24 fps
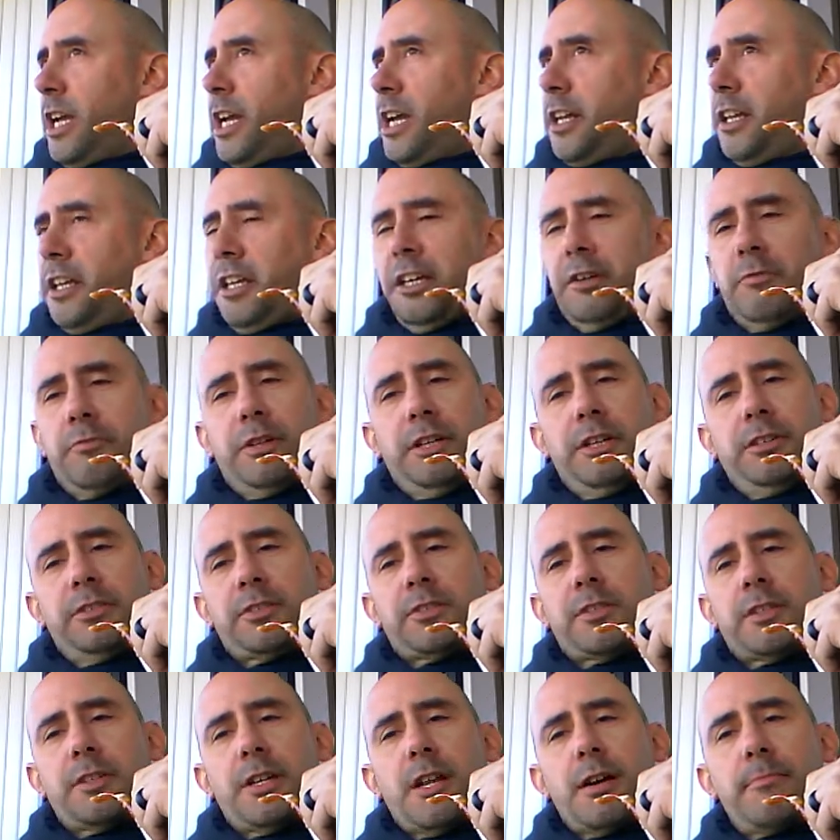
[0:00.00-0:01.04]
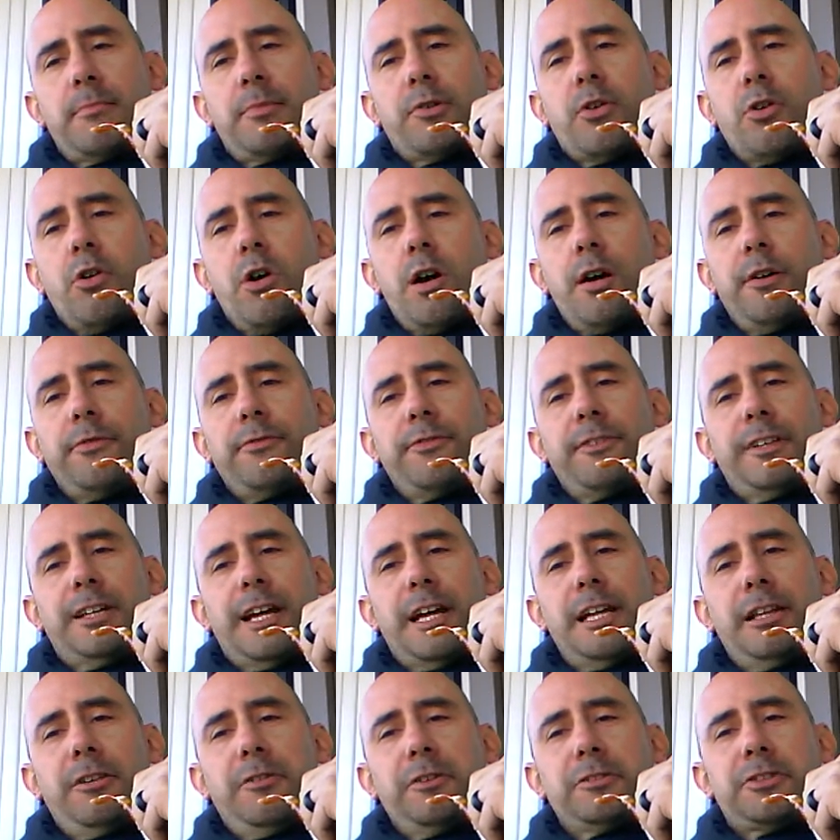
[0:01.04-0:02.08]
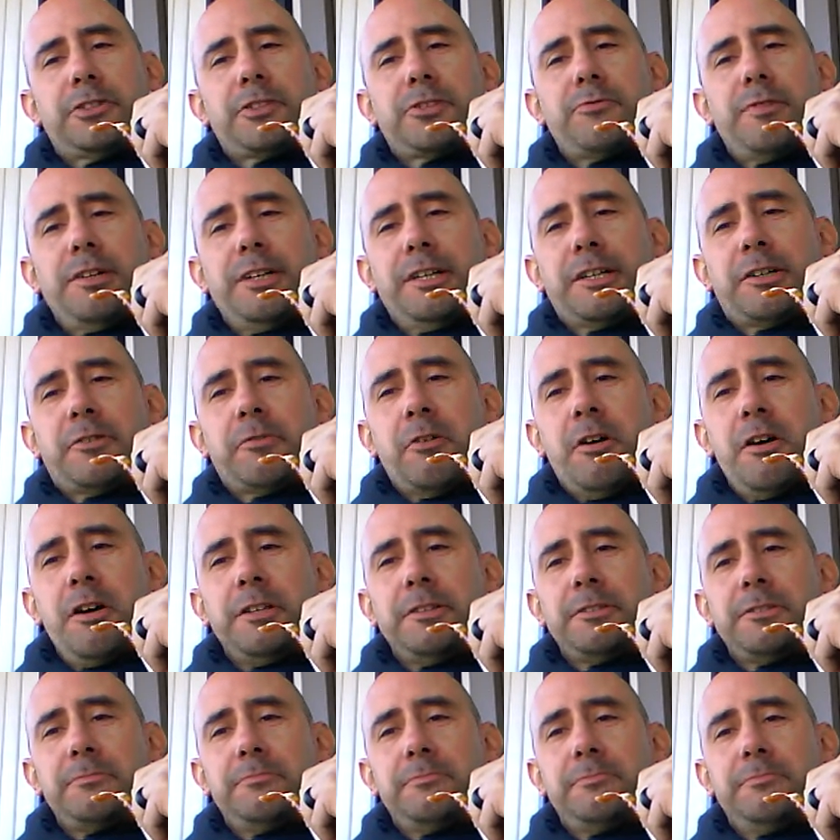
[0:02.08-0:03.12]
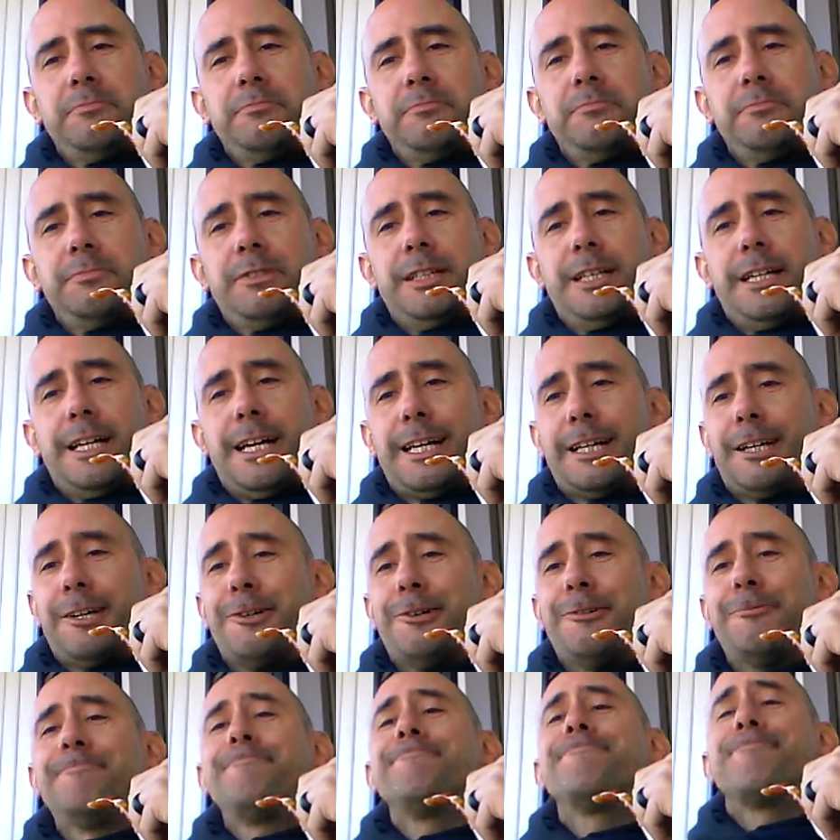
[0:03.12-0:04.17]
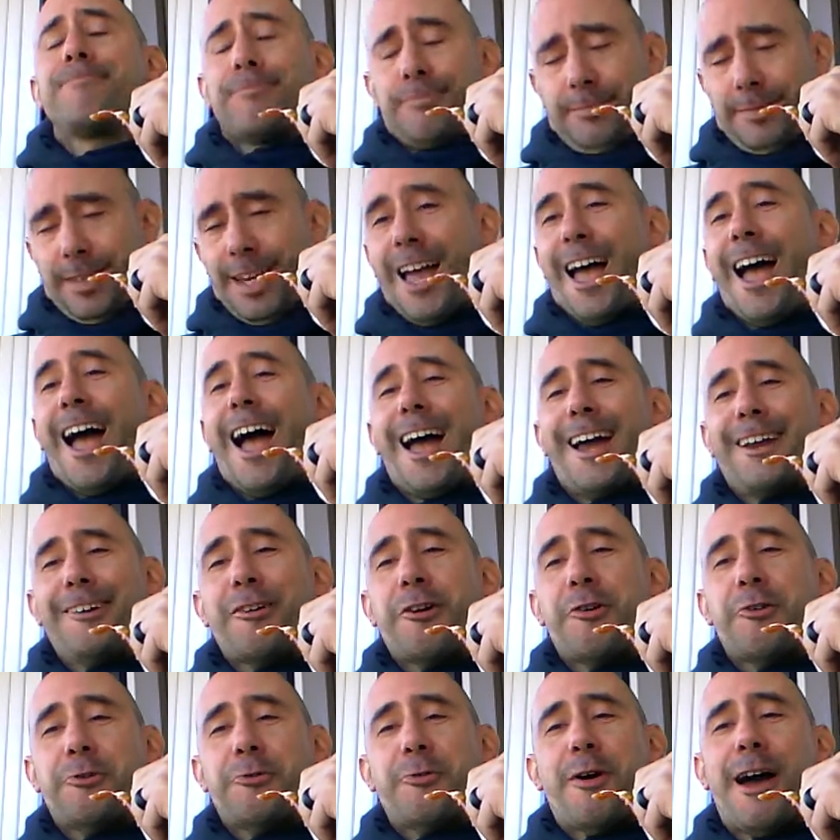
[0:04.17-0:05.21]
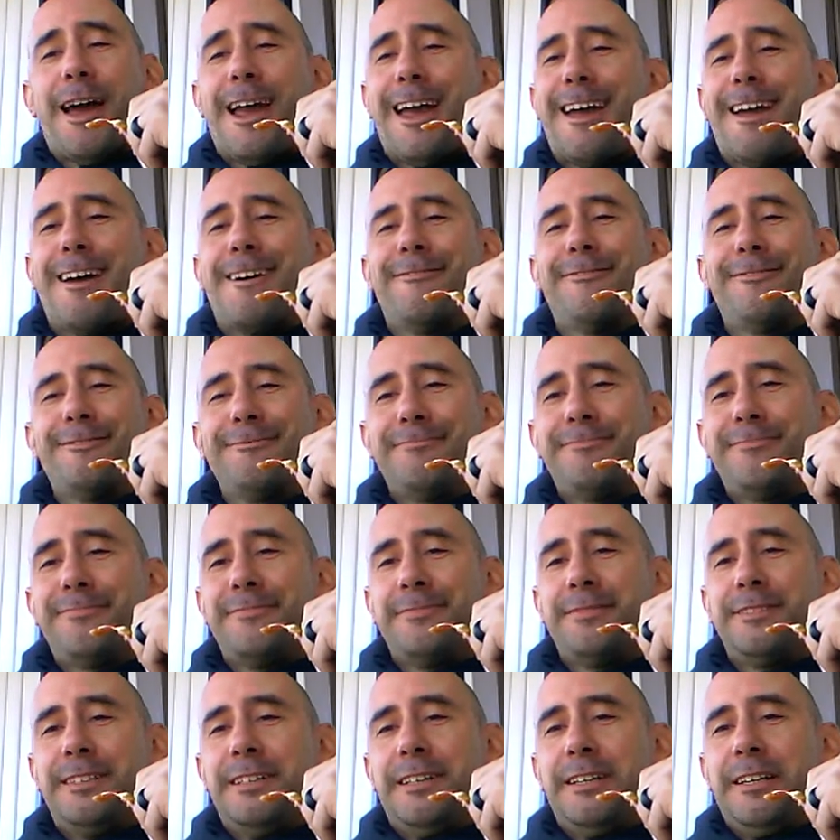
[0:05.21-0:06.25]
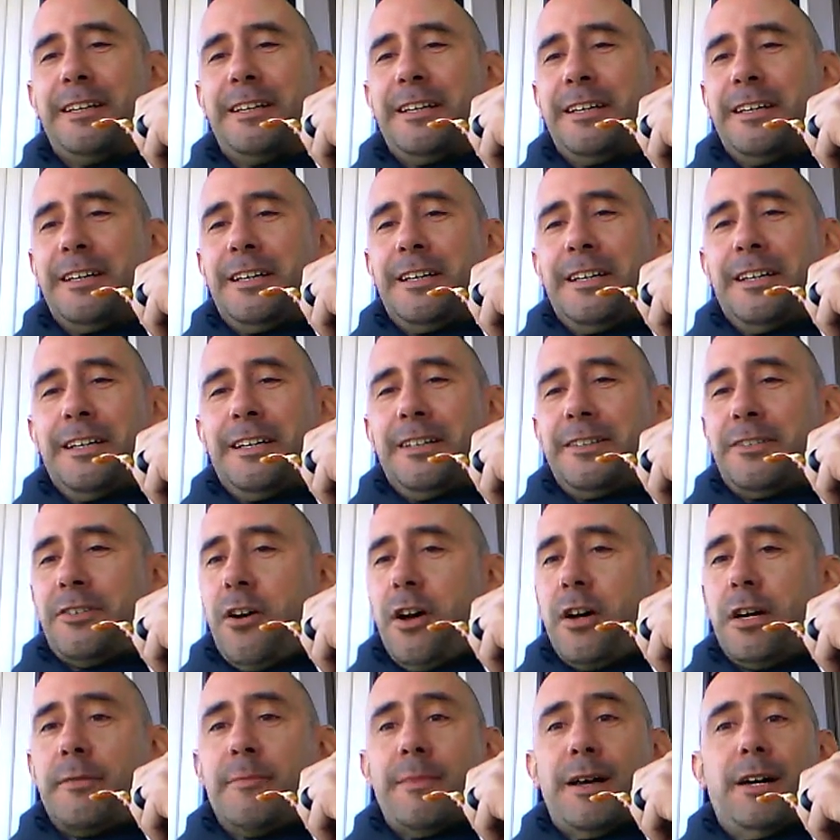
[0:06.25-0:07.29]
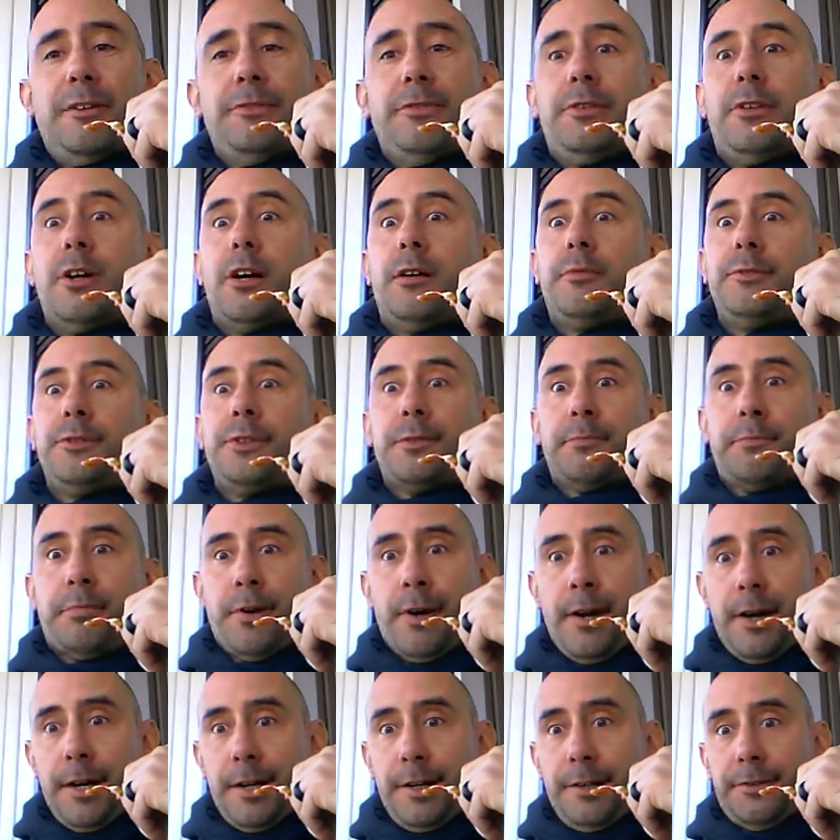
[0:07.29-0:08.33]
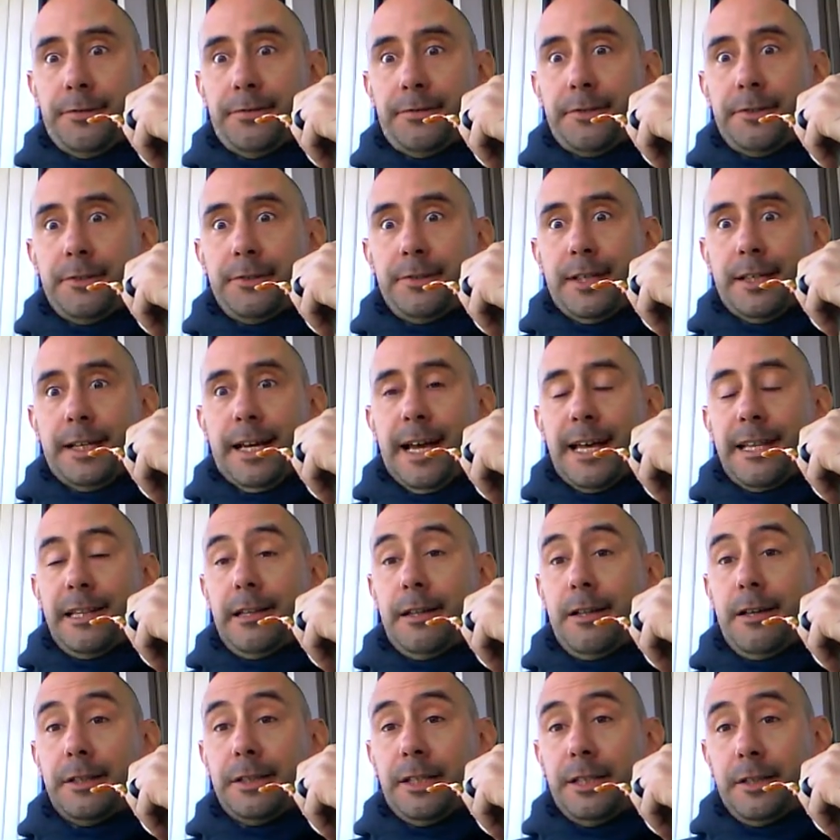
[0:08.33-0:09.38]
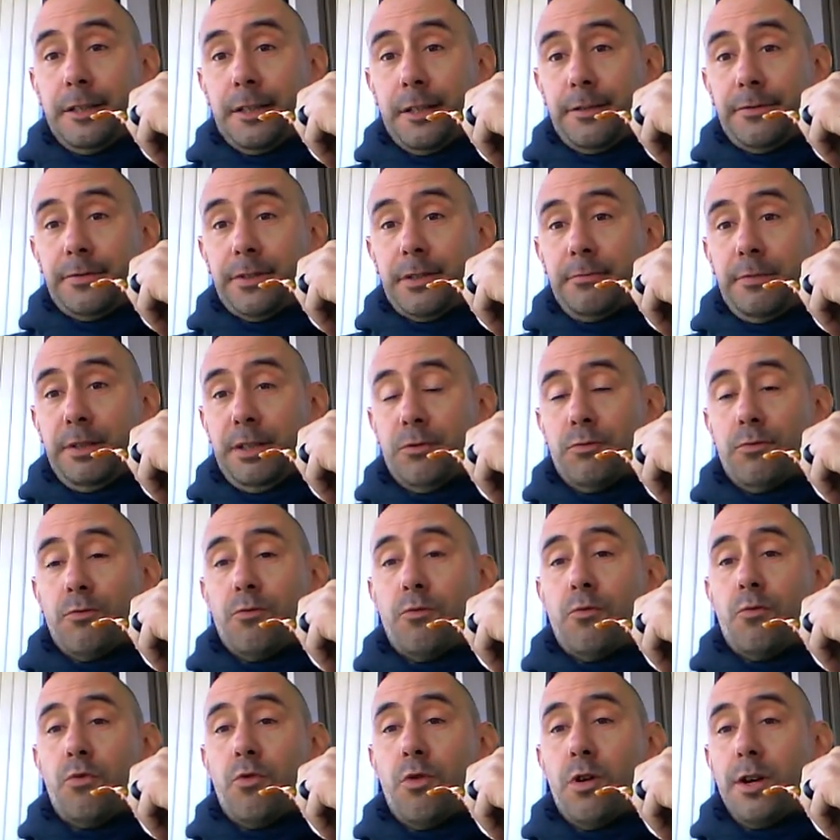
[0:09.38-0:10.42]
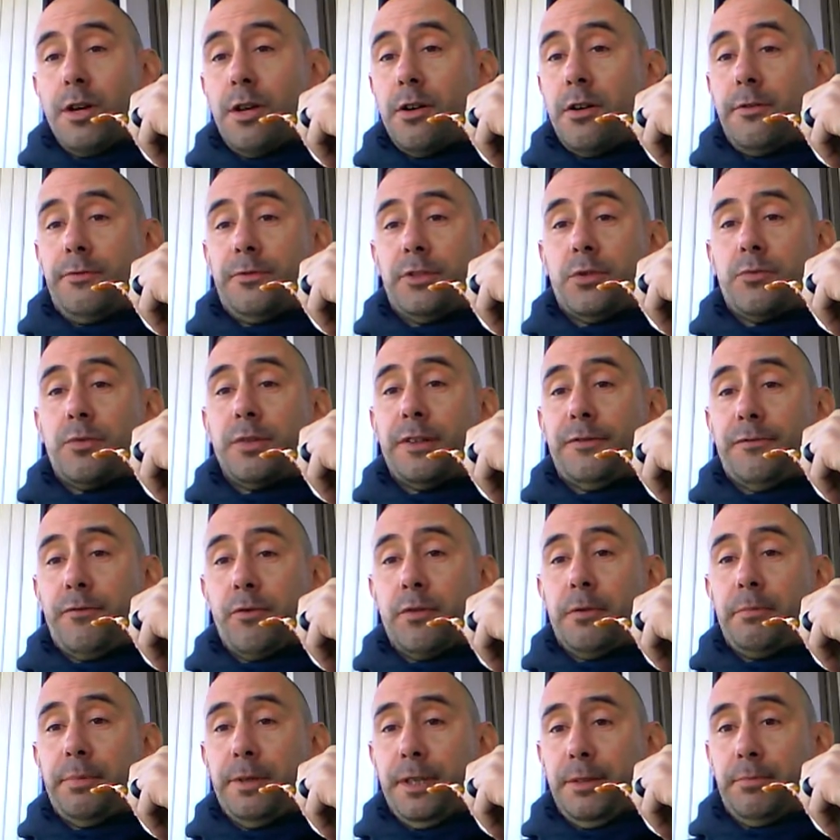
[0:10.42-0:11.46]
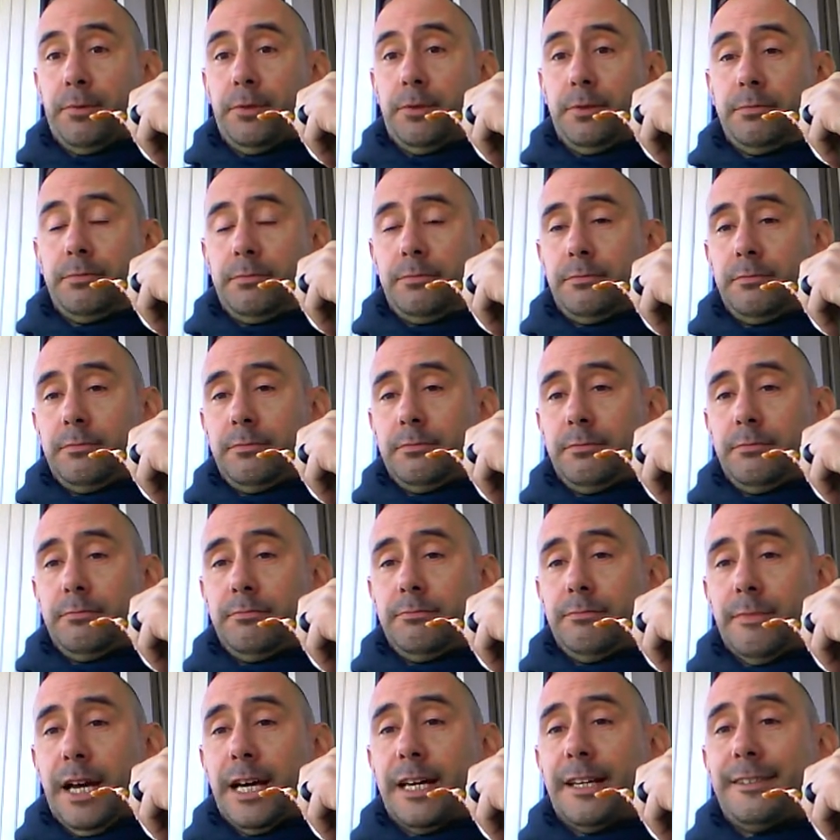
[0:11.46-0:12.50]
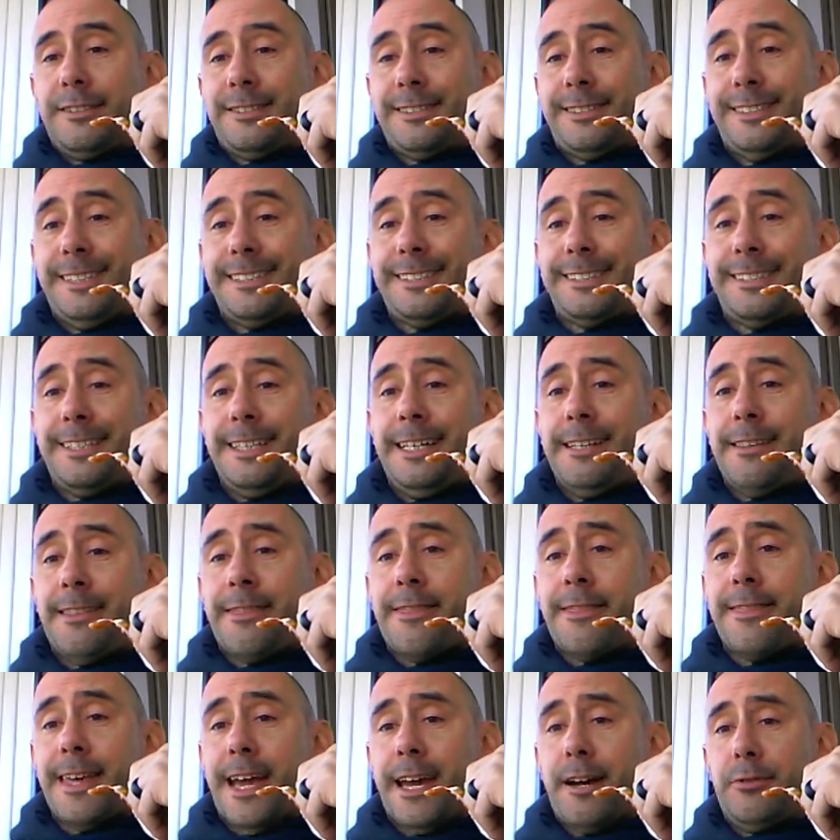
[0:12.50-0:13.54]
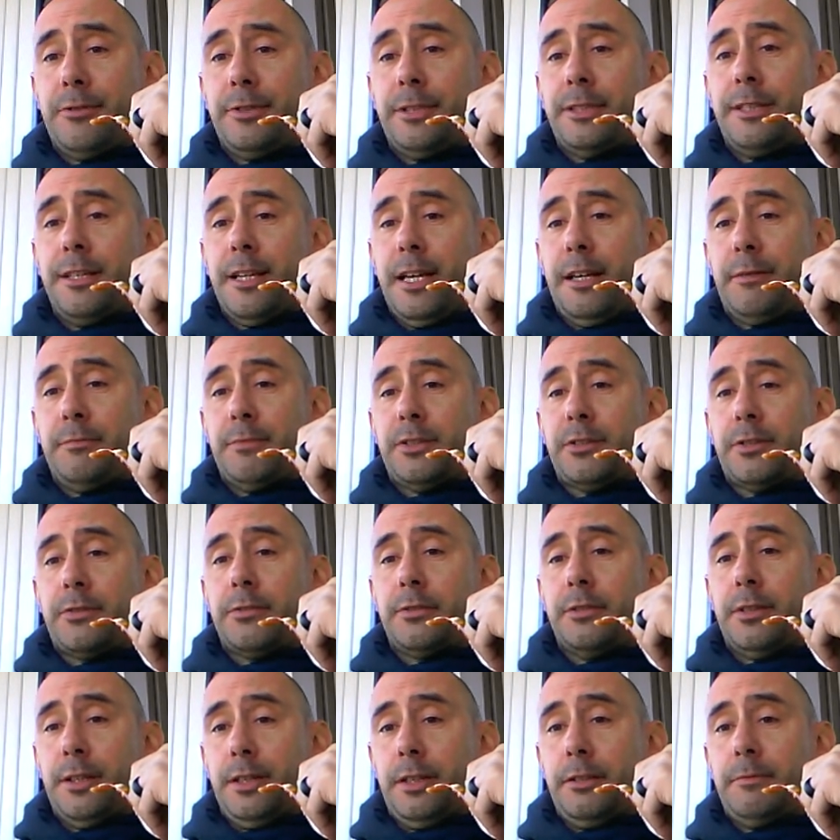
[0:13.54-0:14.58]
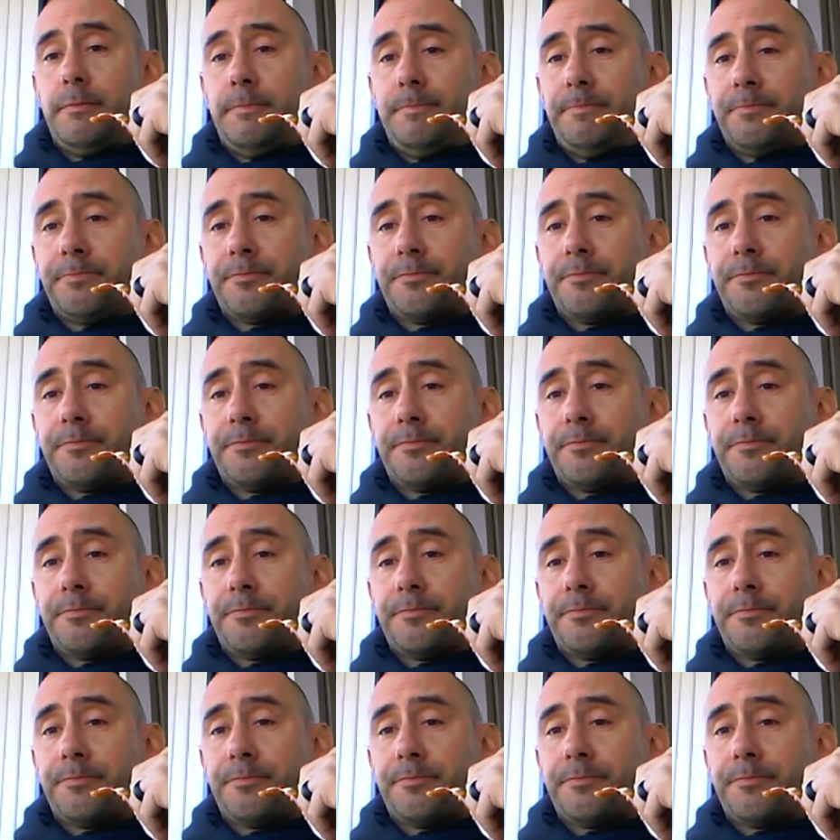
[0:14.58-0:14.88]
And he reads the number off, and I look straight across, and I go, I know who I have. Talk about double surprise. First, I got lucky enough to be one of 24 people out of 16,000 names turned in